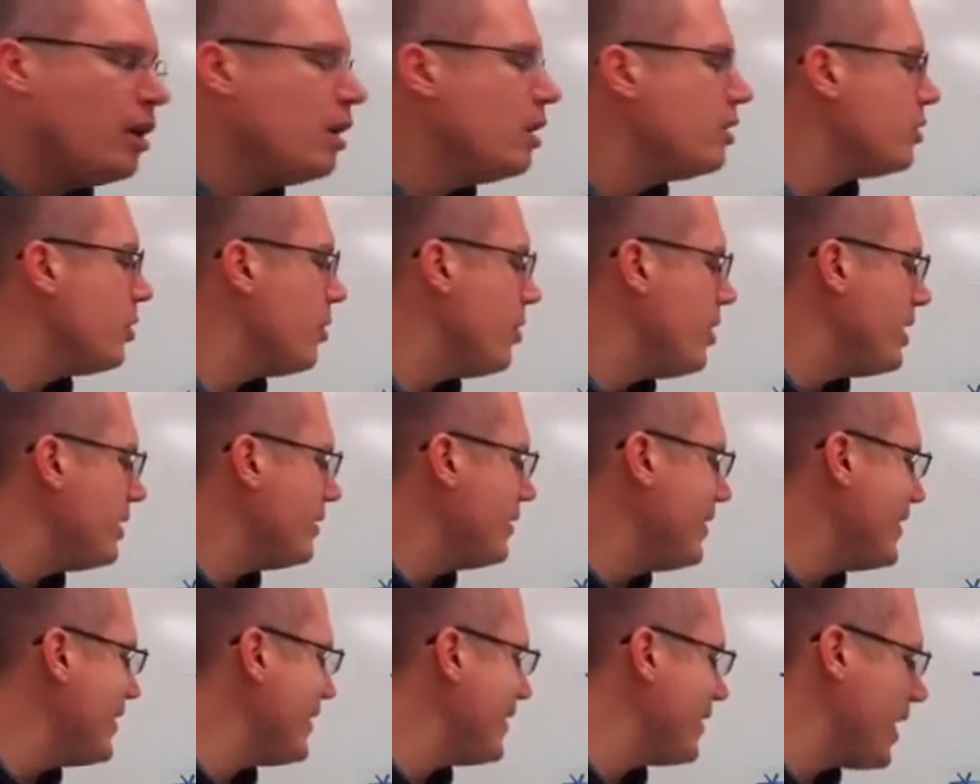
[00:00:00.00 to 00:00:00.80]
So
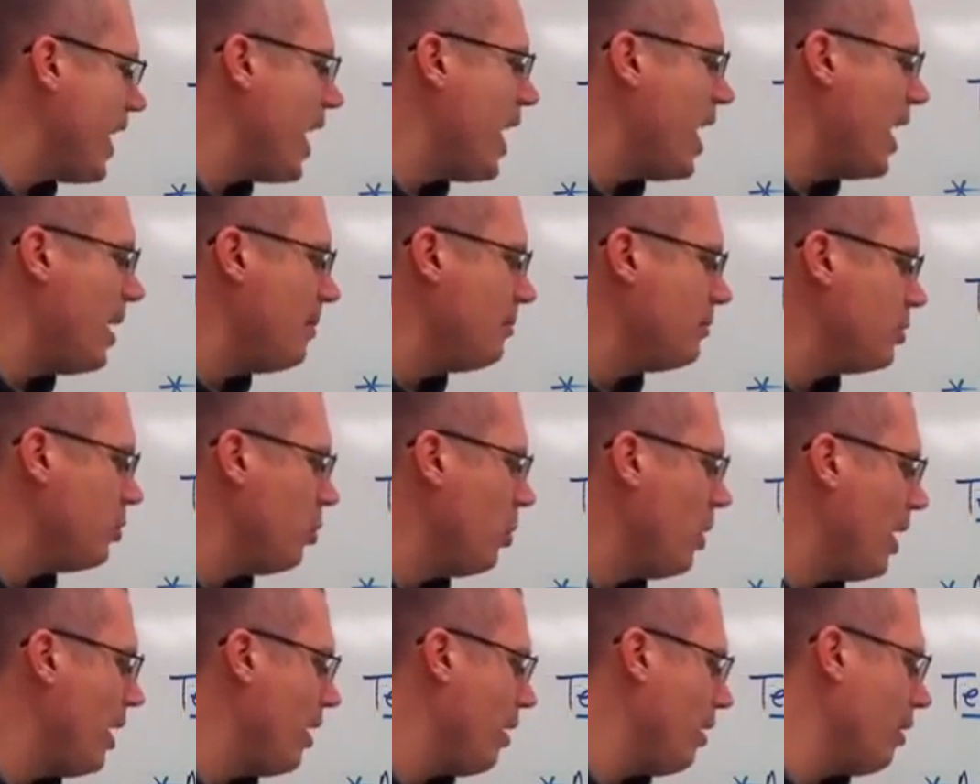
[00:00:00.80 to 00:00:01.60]
this is times
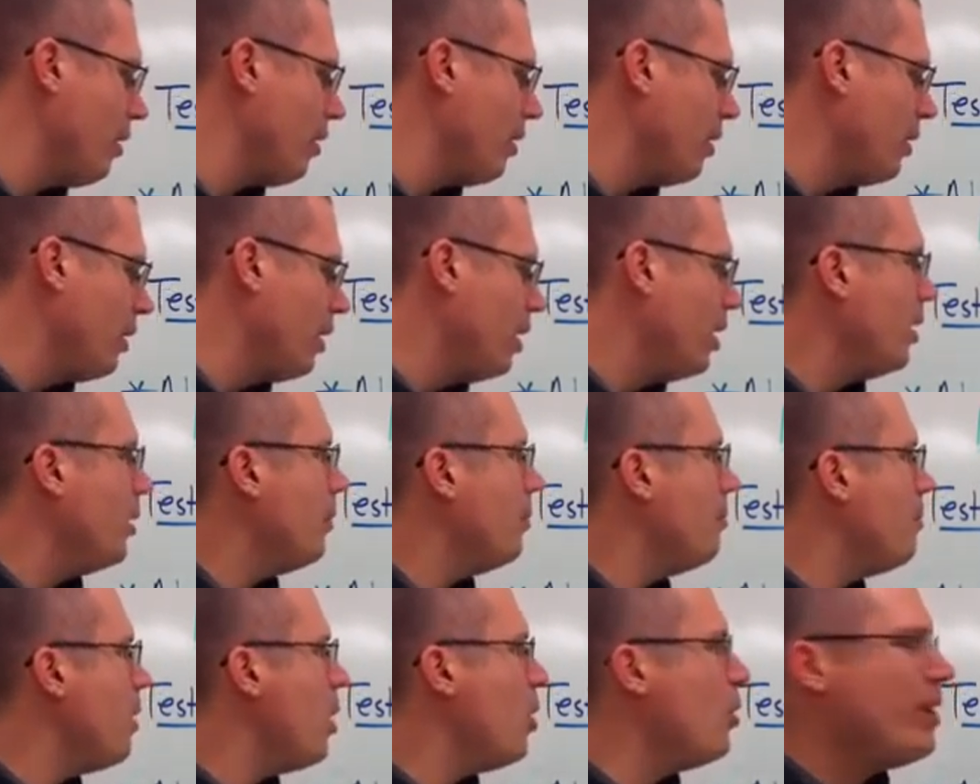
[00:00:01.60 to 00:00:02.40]
where
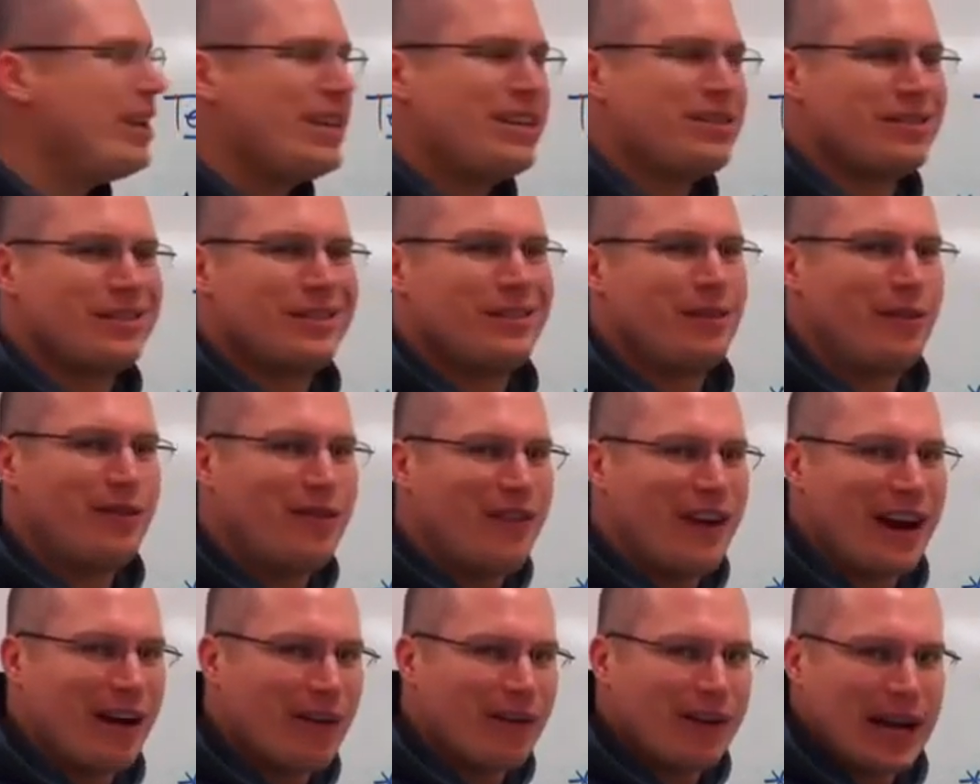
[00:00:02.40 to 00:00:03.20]
mode isn't
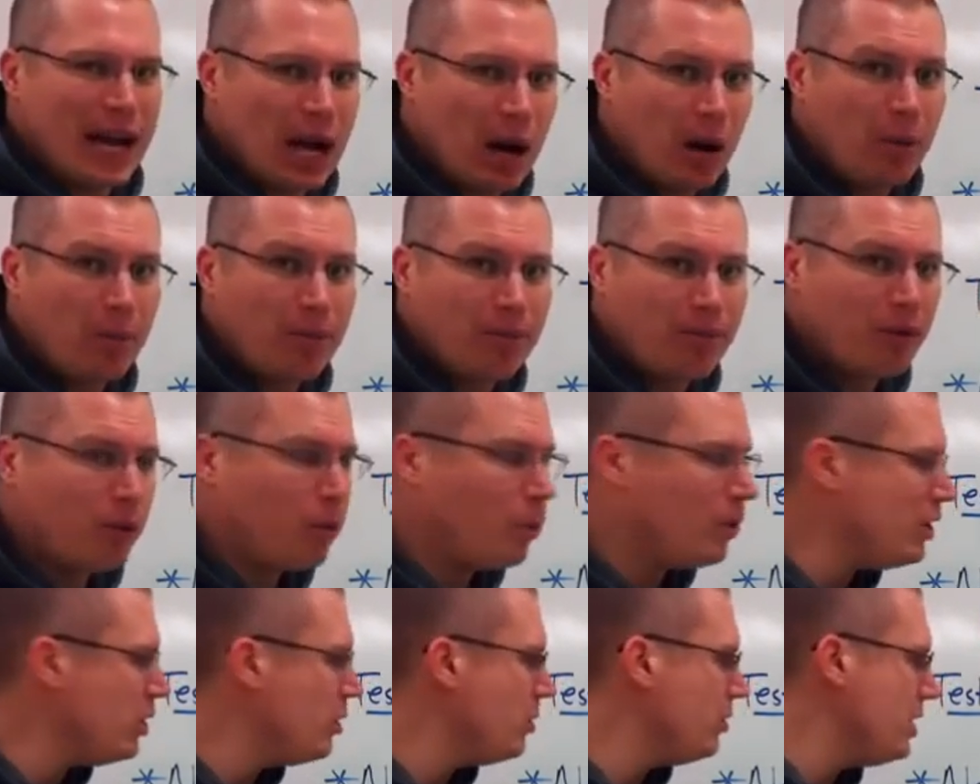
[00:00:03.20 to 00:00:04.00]
very helpful
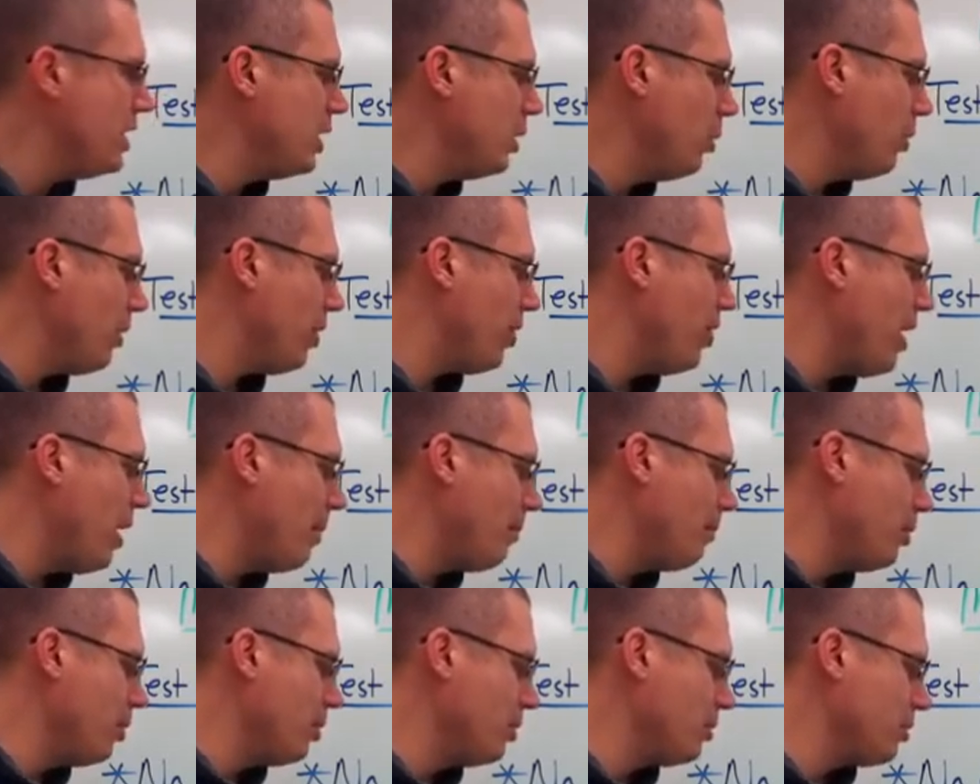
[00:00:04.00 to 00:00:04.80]
when you deal with
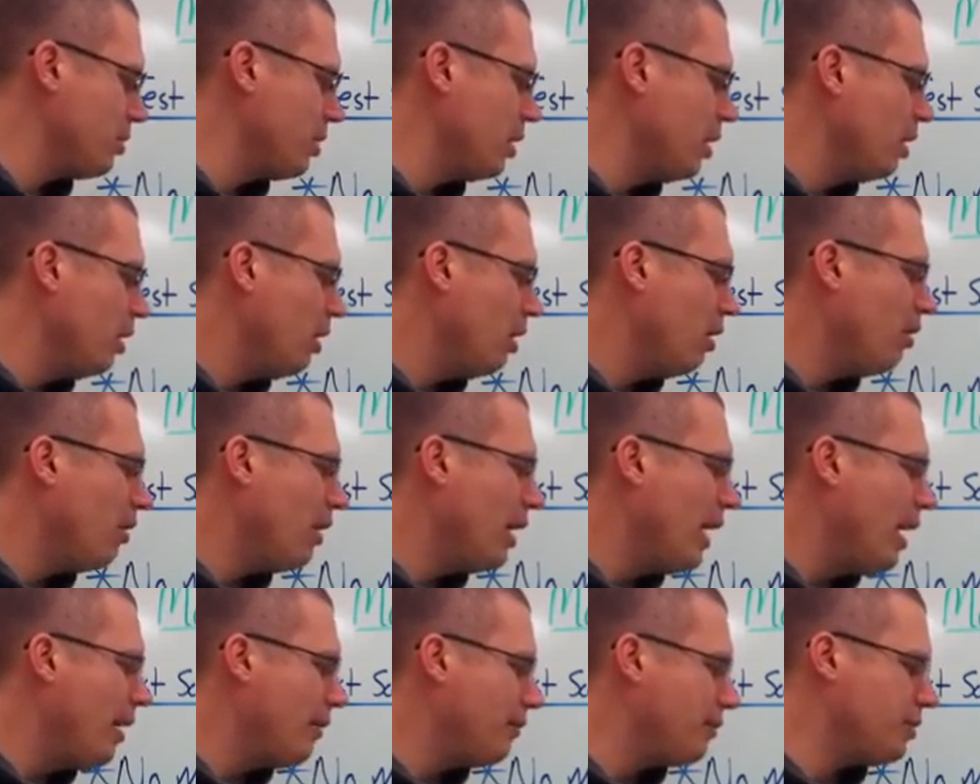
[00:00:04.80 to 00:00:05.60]
numbers. Oh,
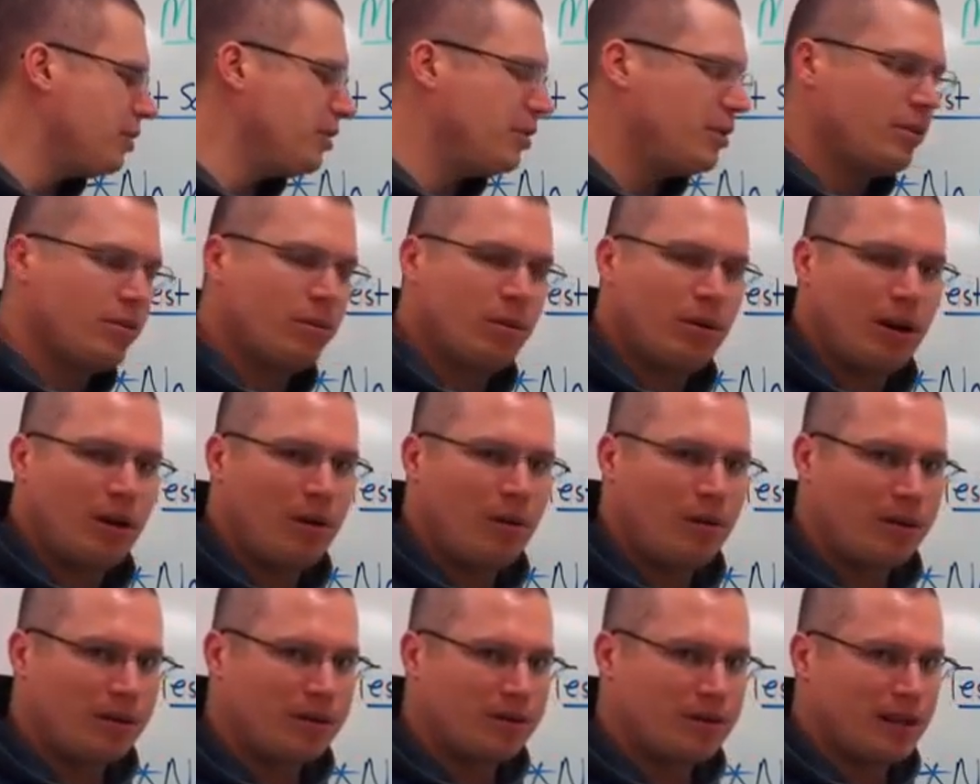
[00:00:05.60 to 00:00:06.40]
I have 2.
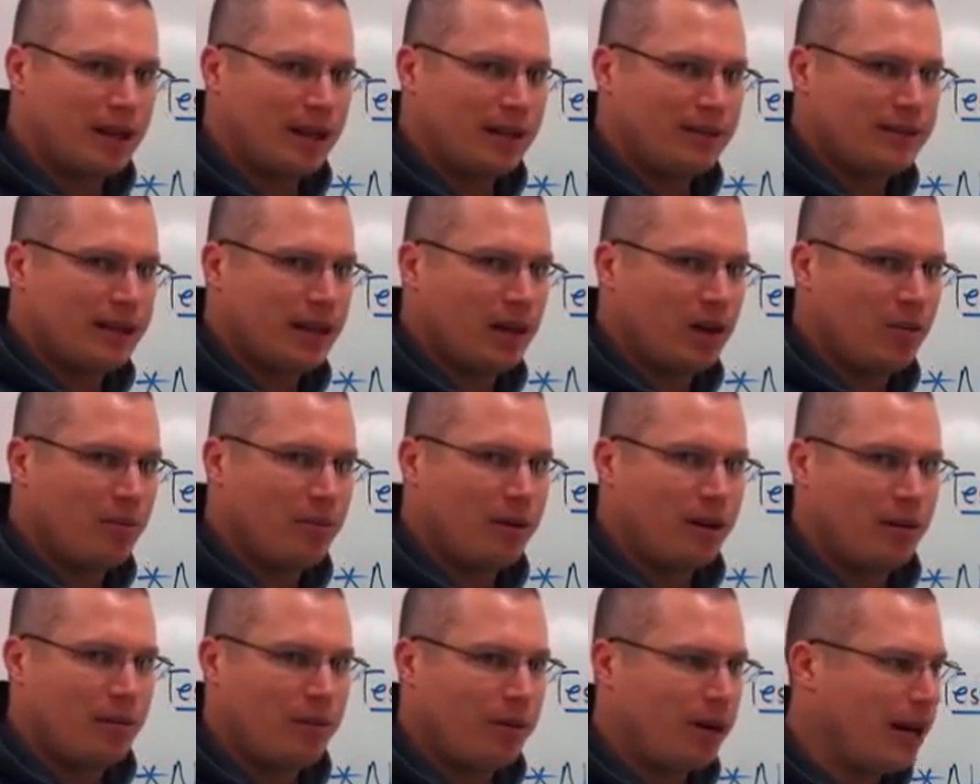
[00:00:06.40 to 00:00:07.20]
Well, what does that tell
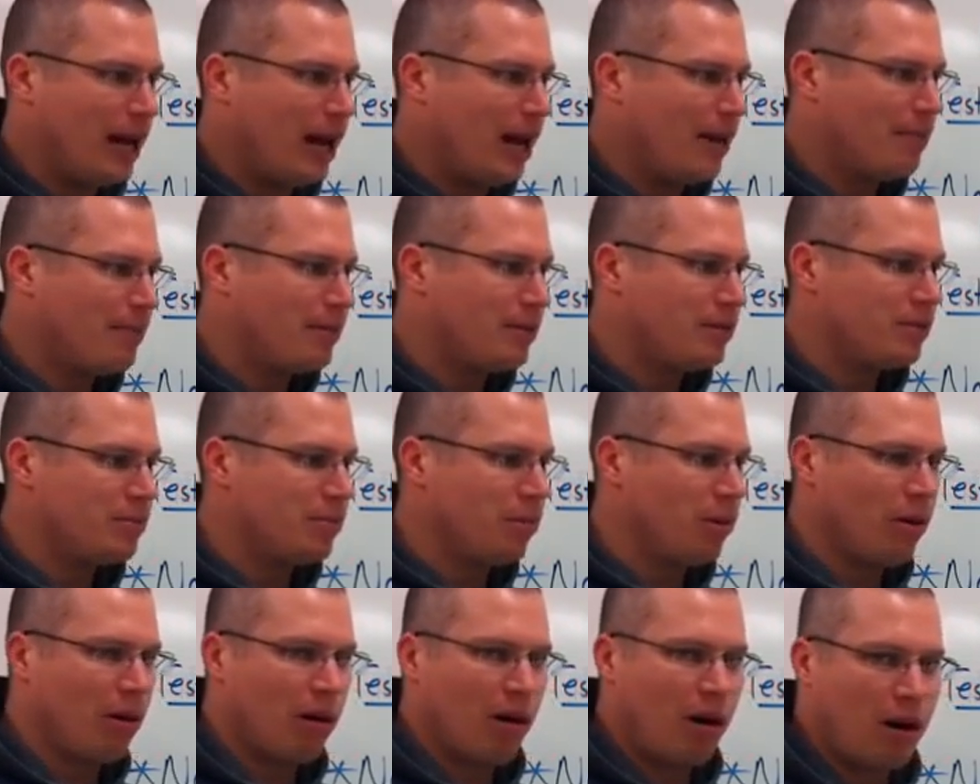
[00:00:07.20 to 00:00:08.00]
me? What happens
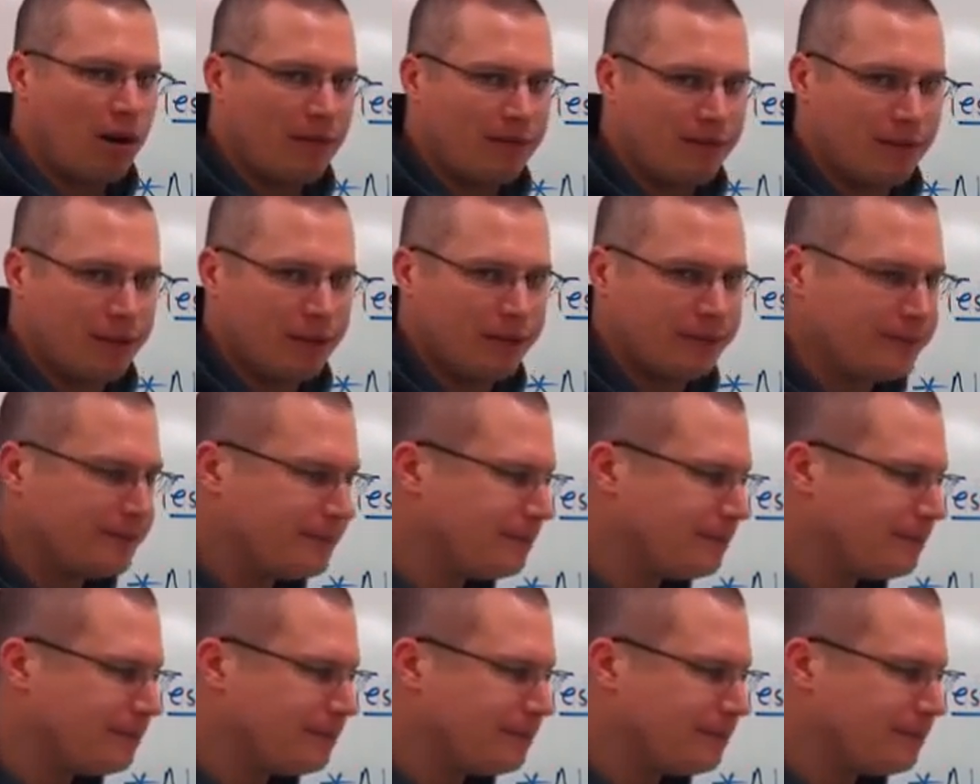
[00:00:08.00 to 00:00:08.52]
more often?